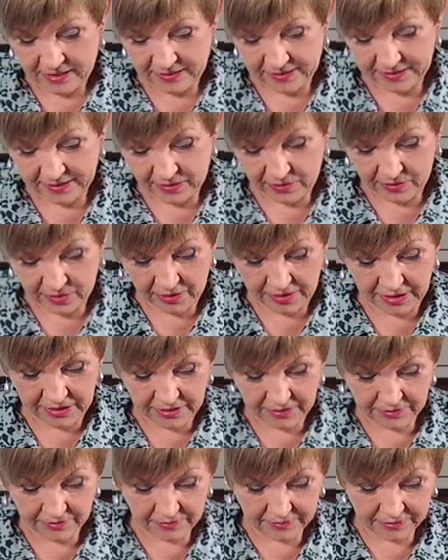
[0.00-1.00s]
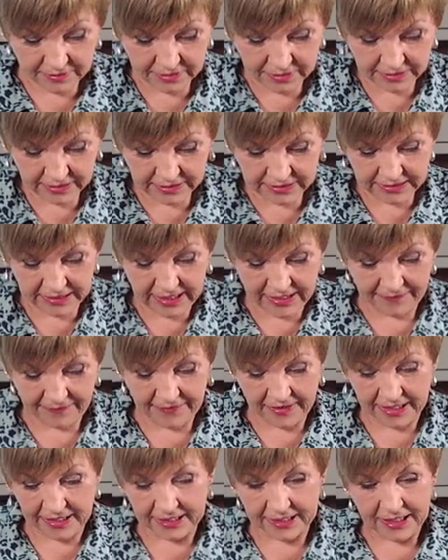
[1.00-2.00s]
So I'm going to cut
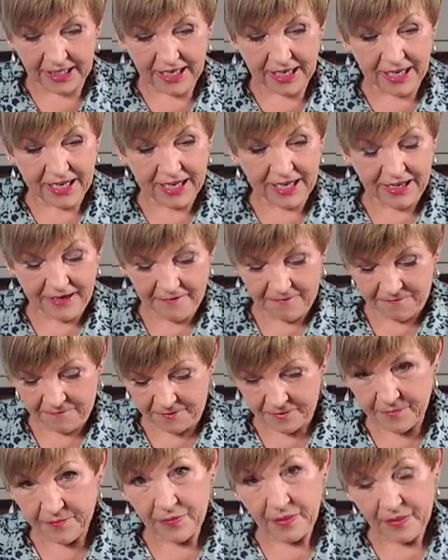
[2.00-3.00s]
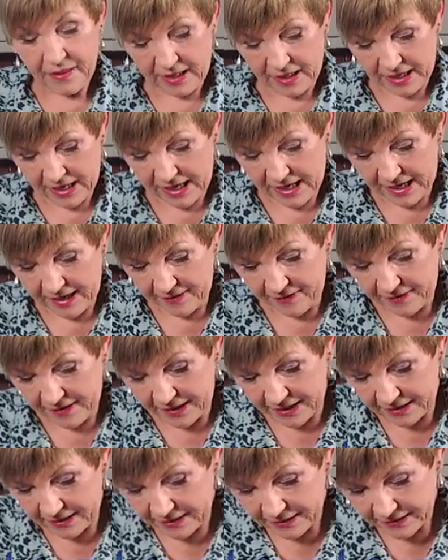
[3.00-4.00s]
that in half and then